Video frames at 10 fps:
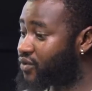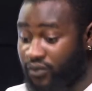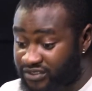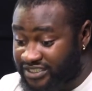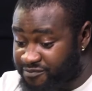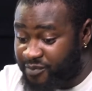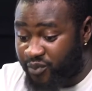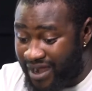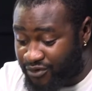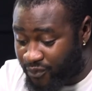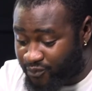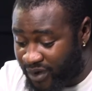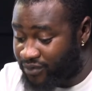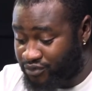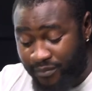Because these people are not
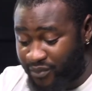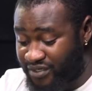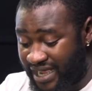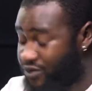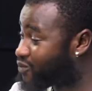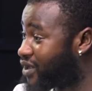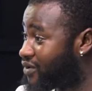well... Number one, they are not well